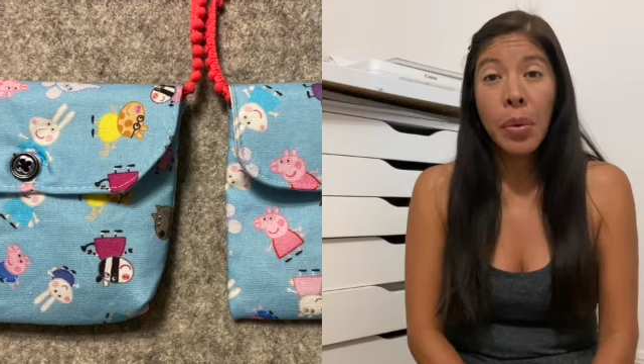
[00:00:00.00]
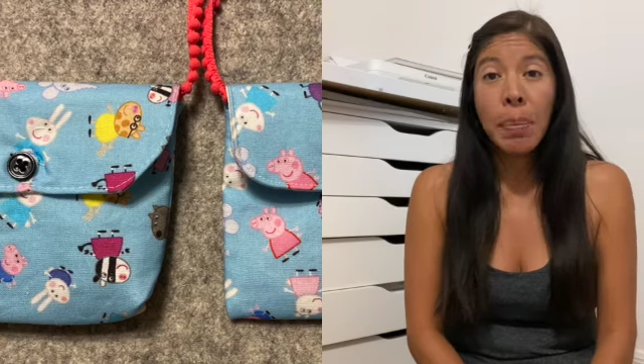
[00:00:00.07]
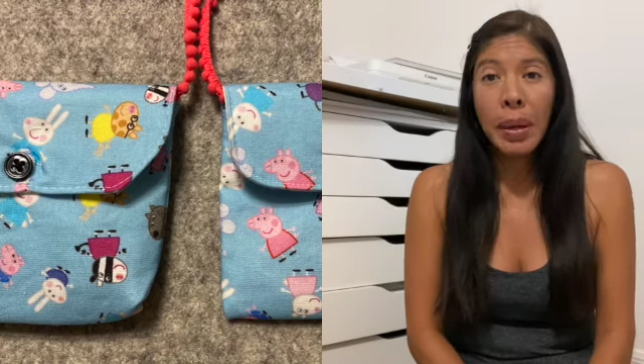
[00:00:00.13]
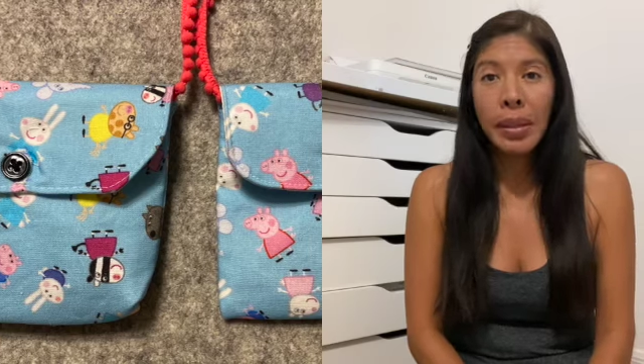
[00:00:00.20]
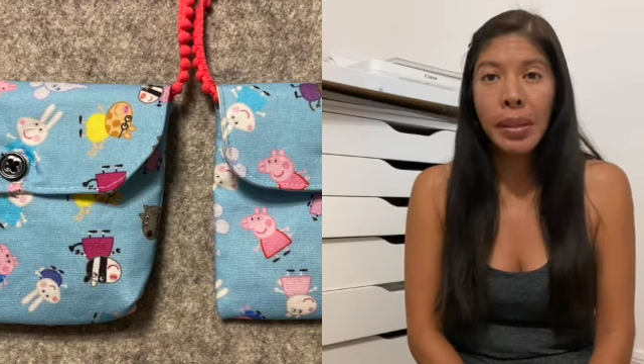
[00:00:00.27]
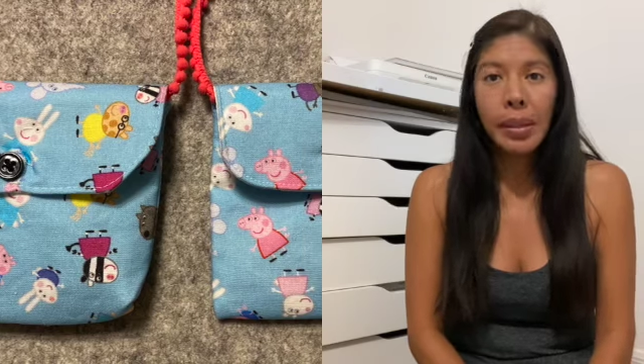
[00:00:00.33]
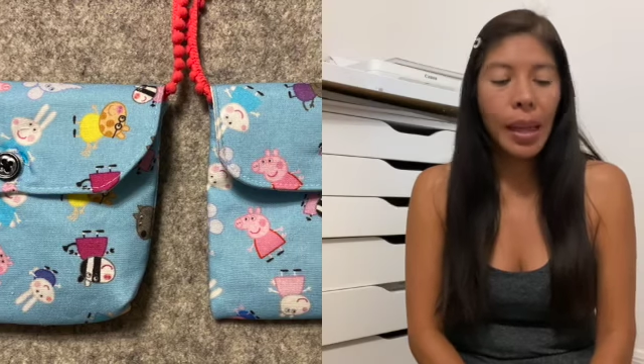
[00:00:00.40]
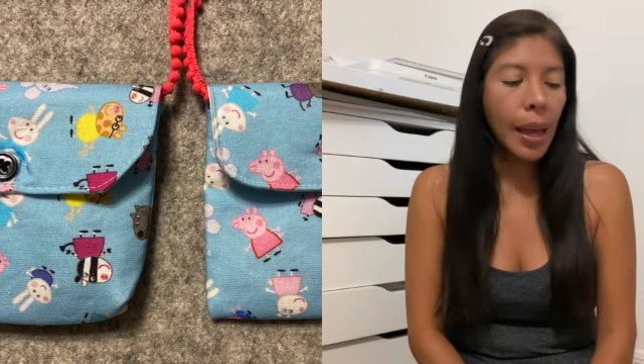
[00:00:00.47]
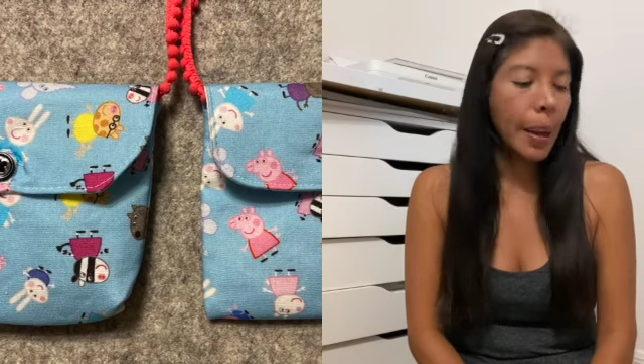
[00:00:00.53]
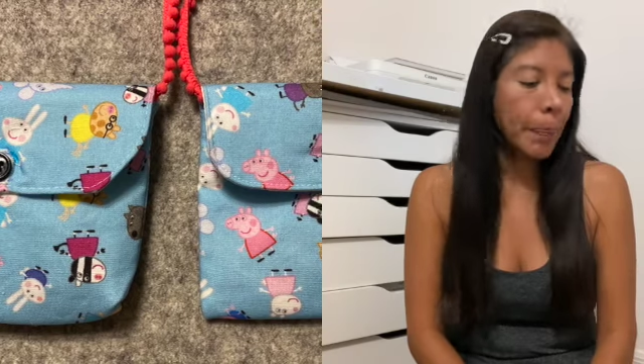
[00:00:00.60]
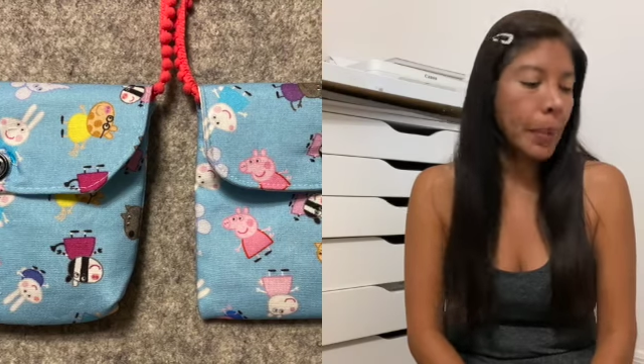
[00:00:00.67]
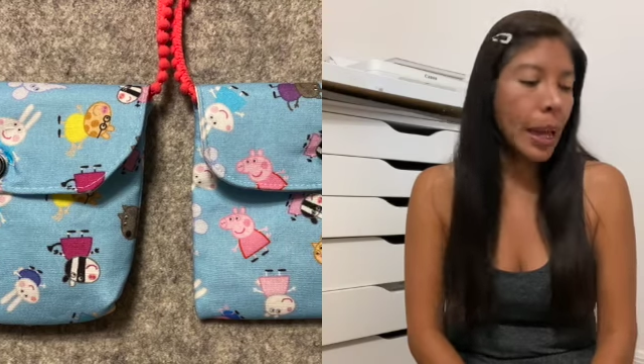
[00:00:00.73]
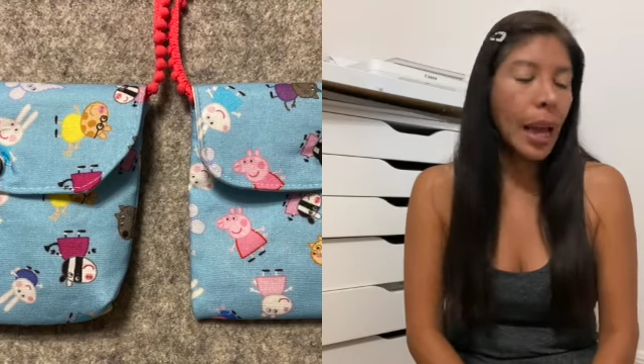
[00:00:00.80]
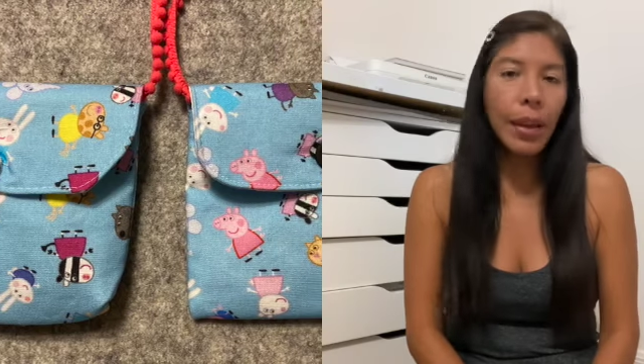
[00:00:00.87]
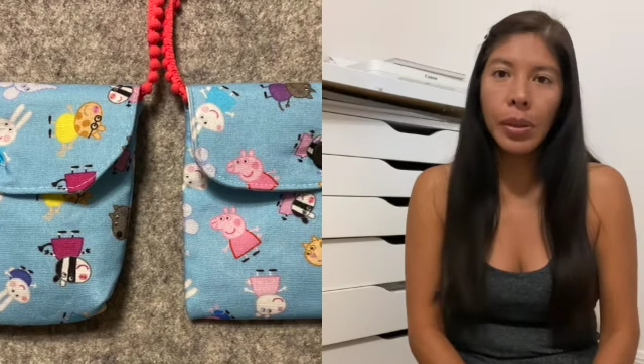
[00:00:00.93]
purses
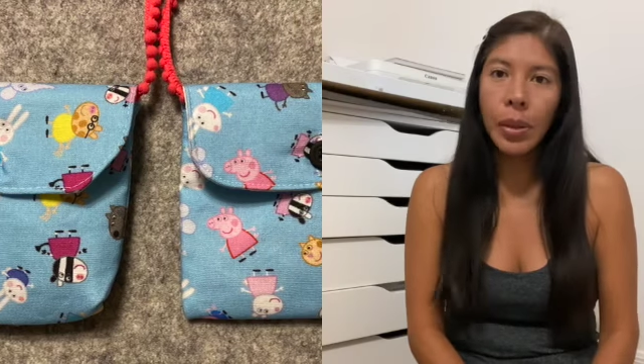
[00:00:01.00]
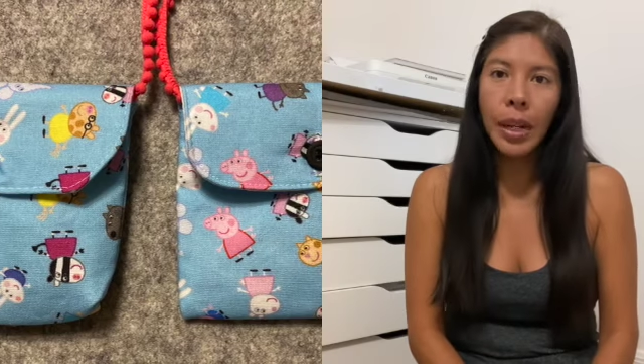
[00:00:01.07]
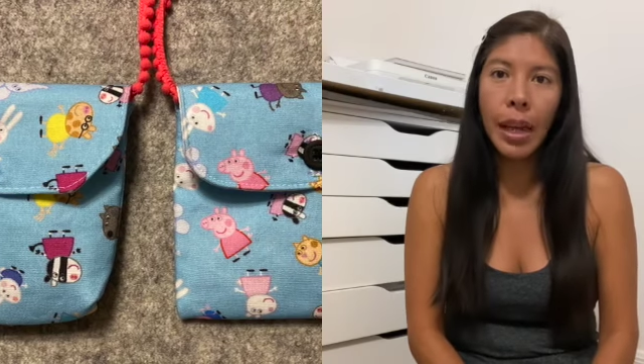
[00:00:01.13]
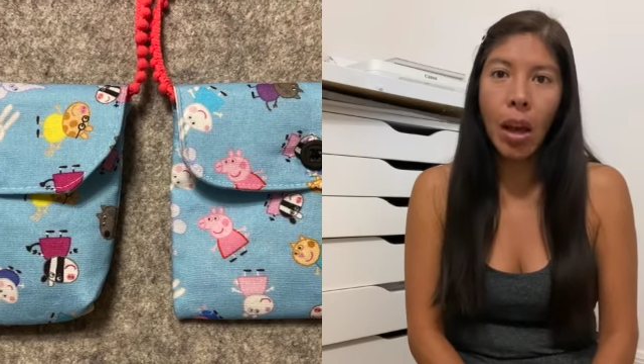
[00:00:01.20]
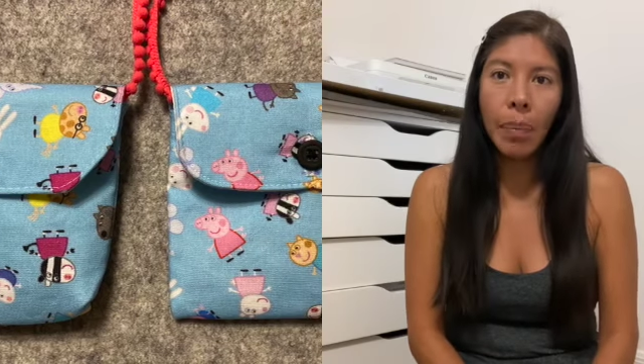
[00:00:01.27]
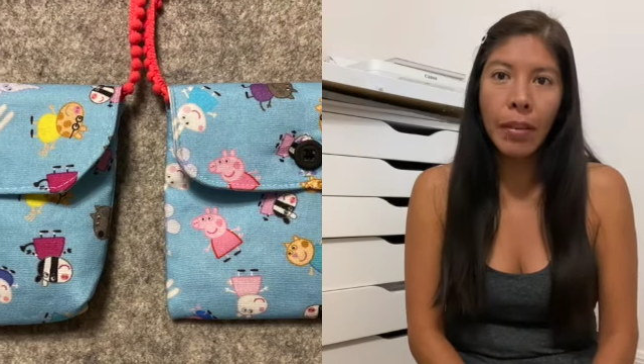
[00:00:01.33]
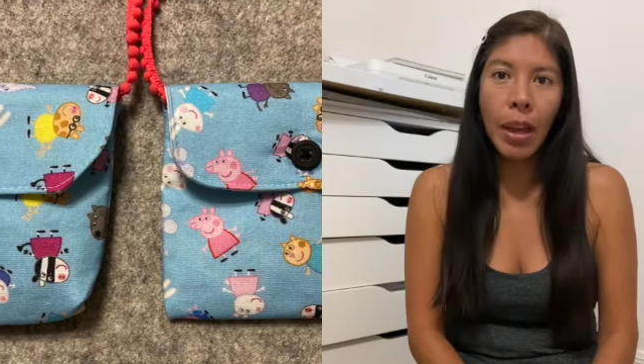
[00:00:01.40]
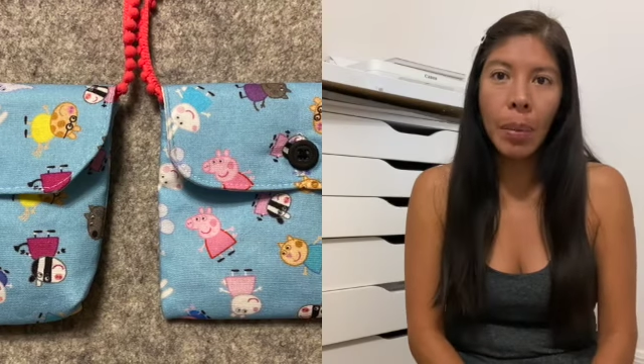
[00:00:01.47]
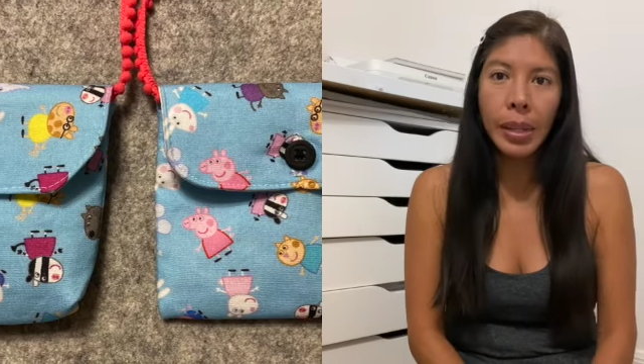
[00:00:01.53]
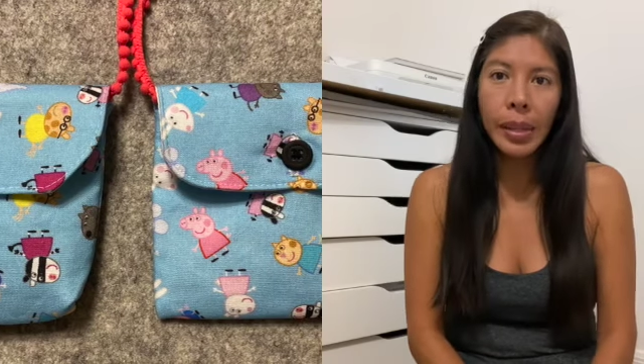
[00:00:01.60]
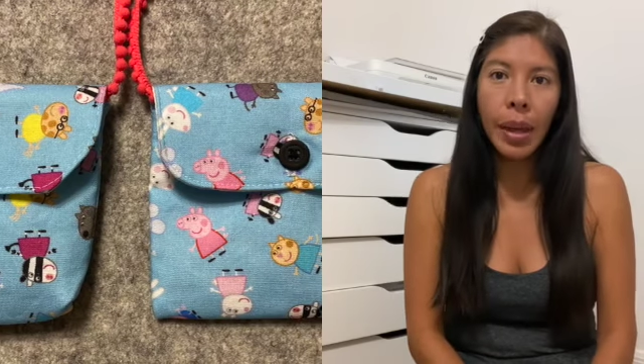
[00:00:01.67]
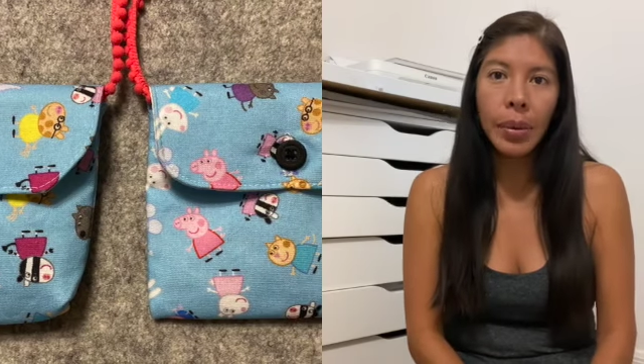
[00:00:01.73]
for my daughters.